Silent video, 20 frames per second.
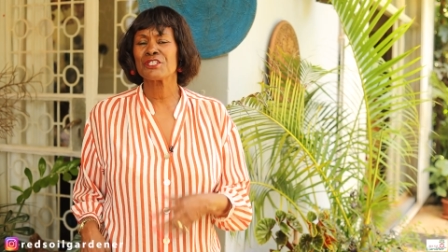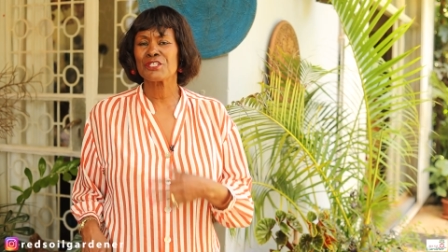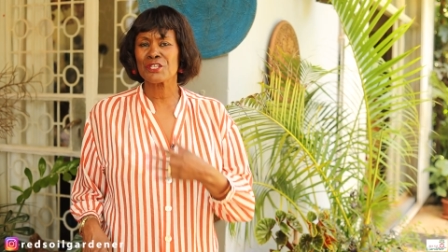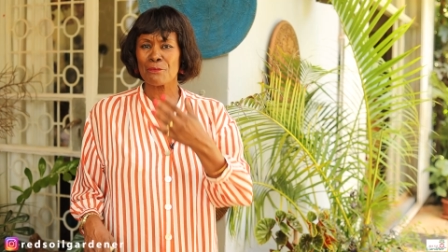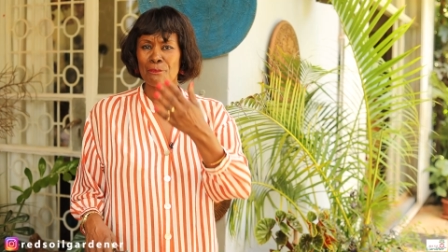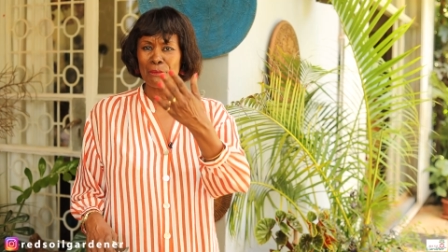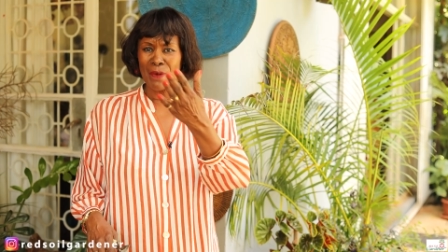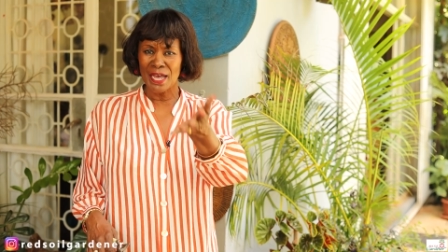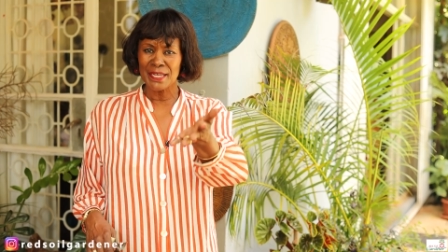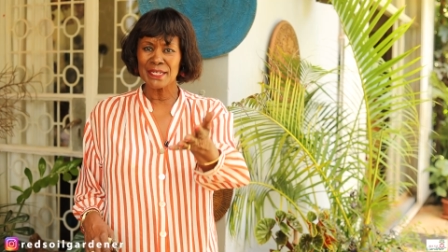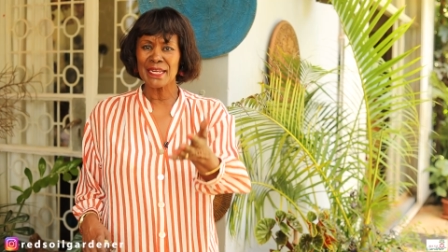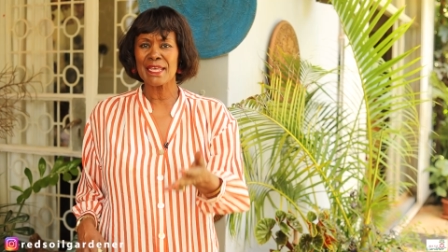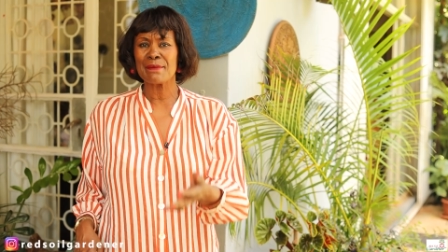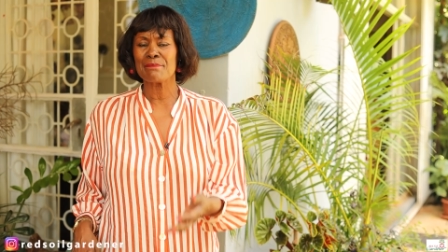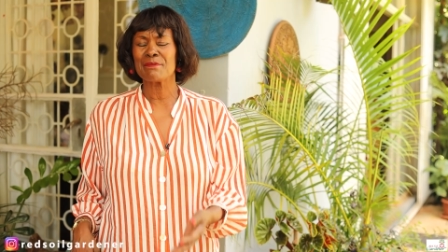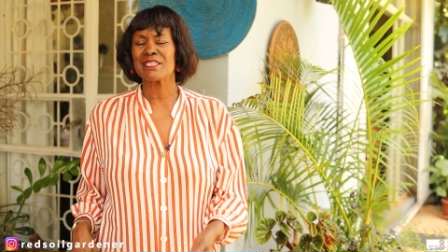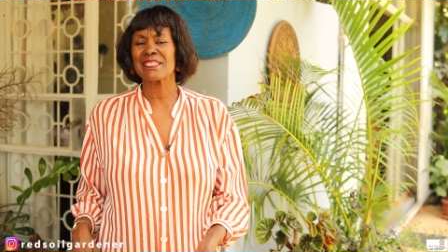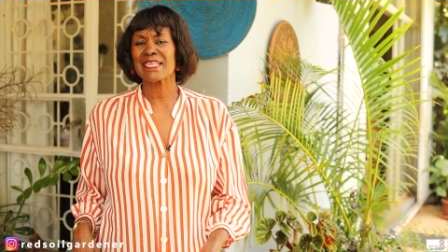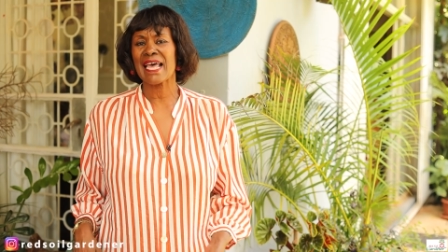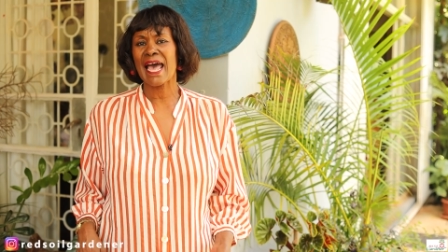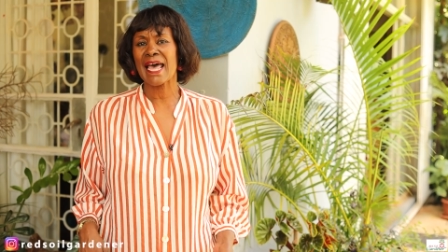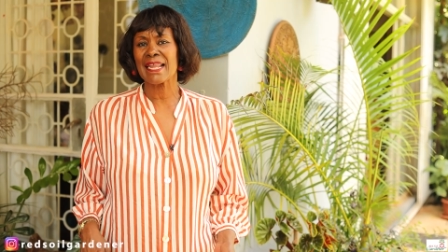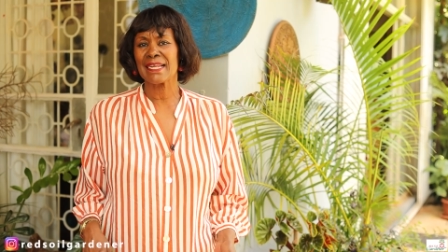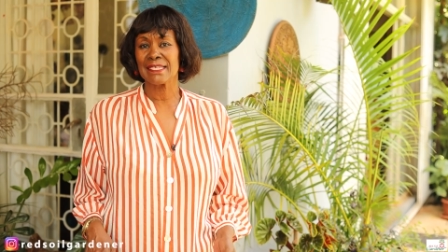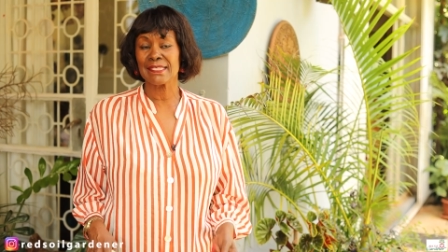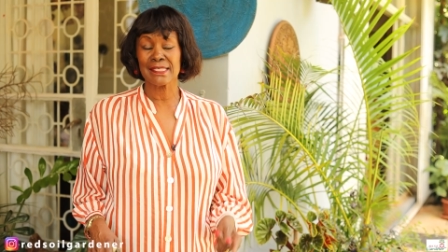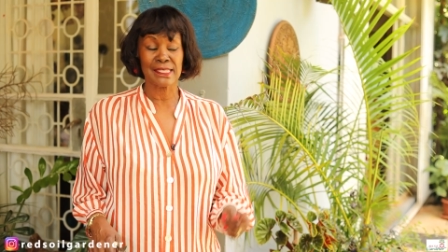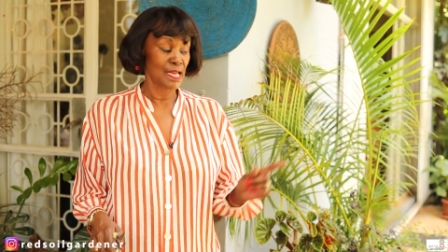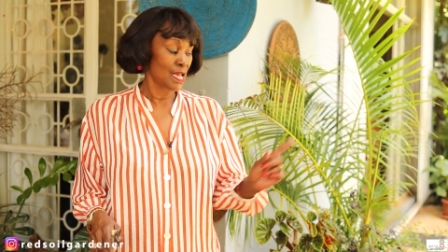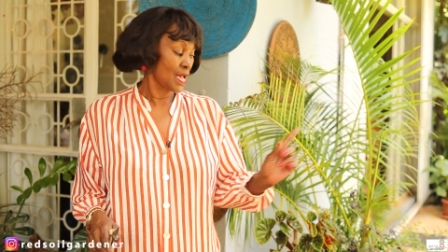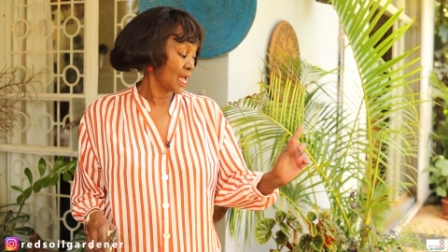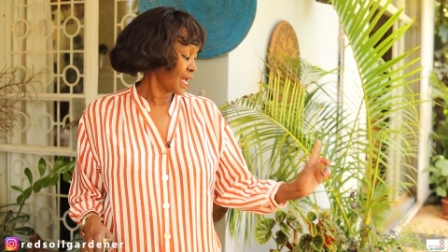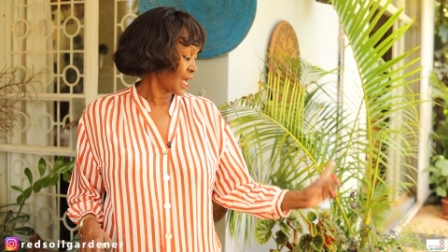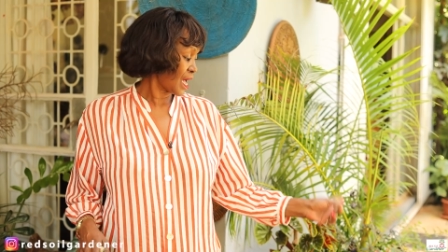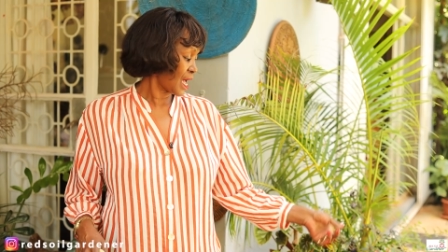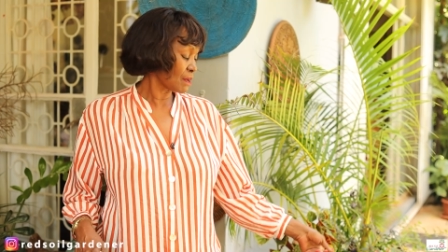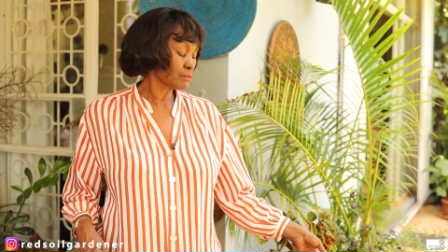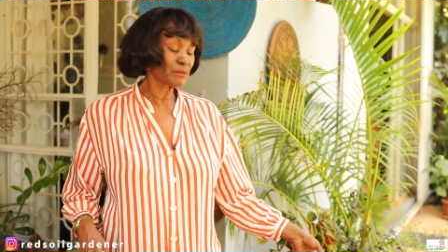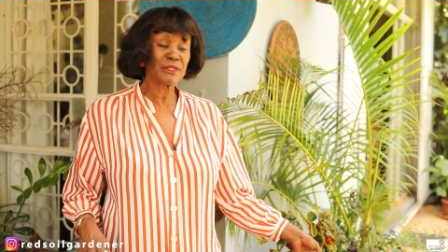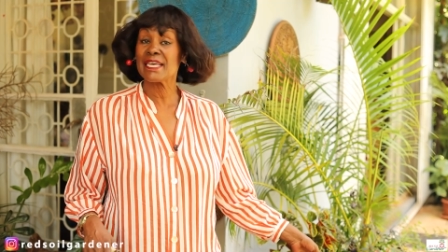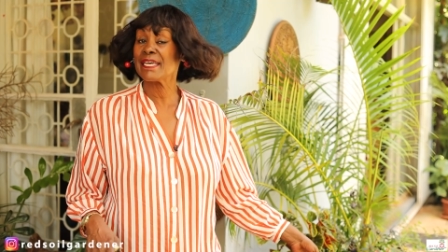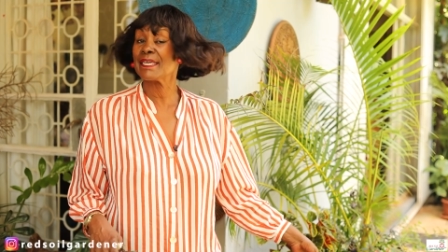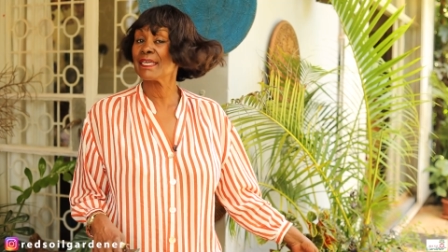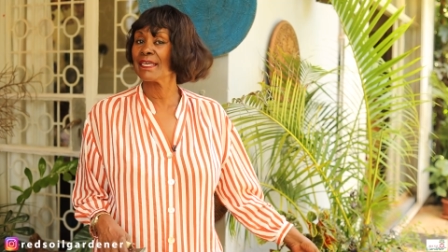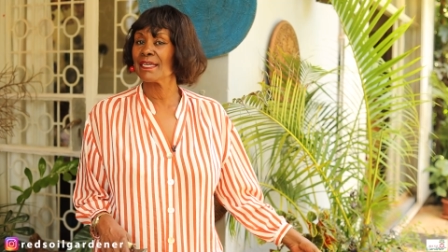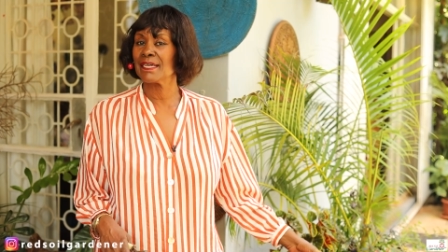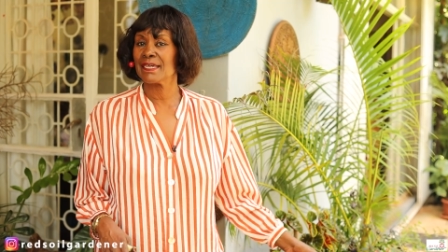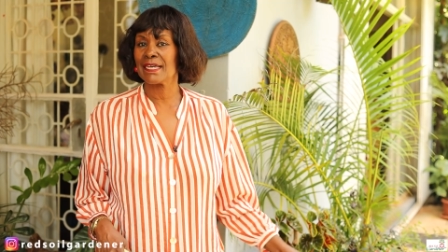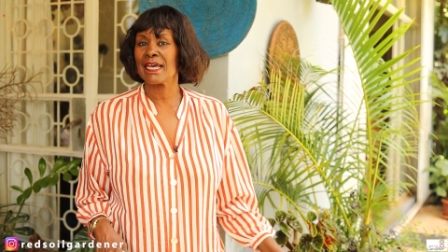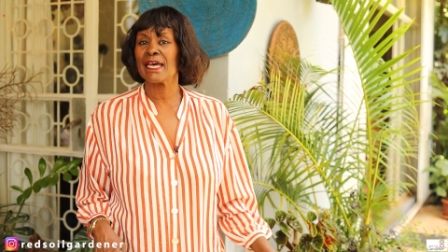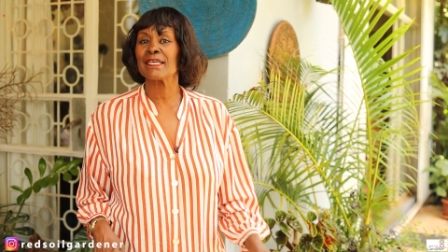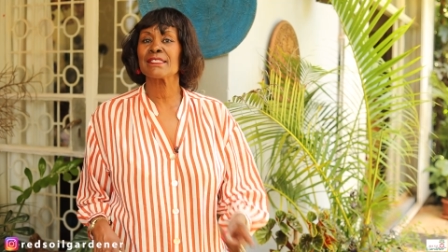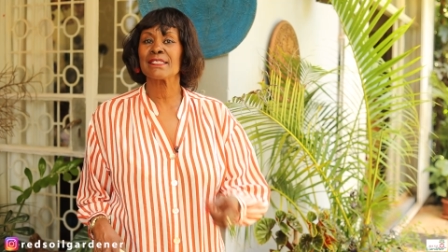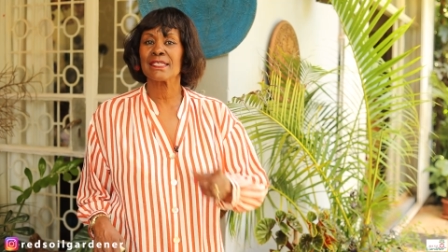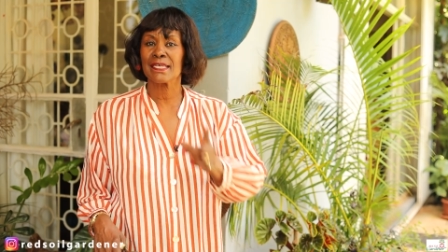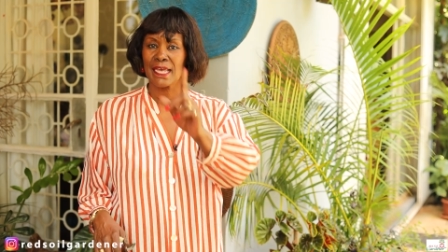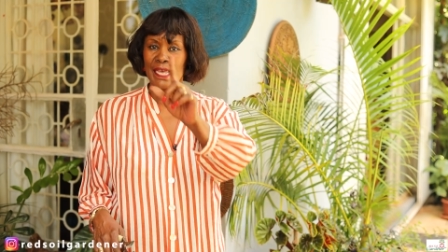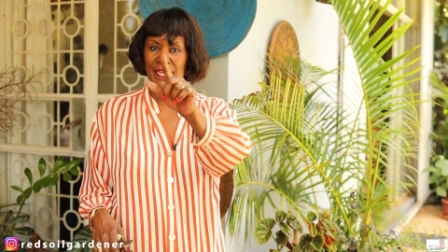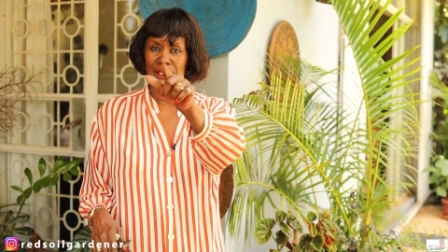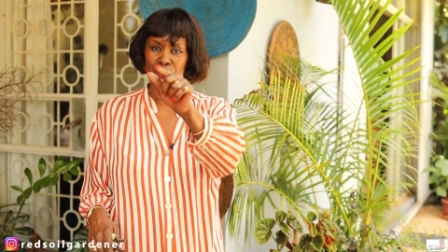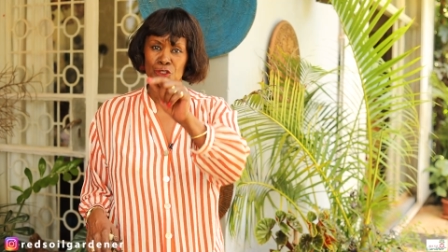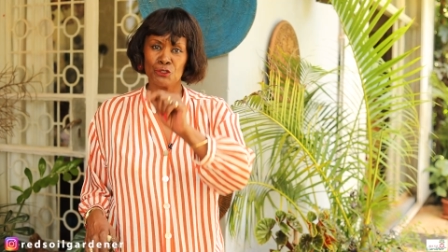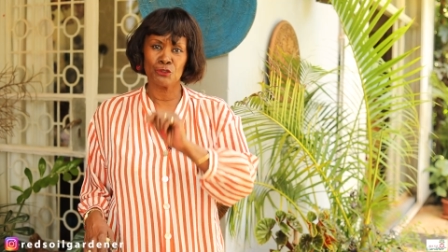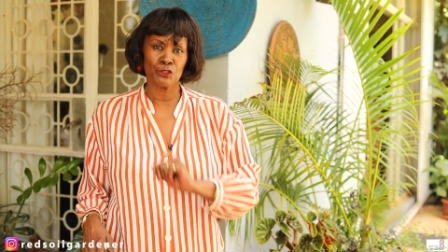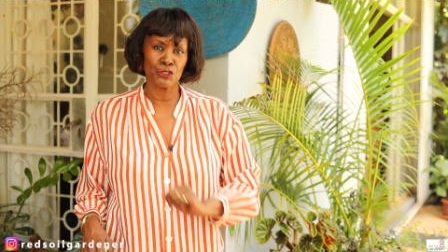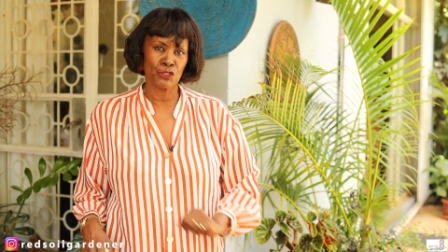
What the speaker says: So my name is Alice. I'm taking a cutting and you'll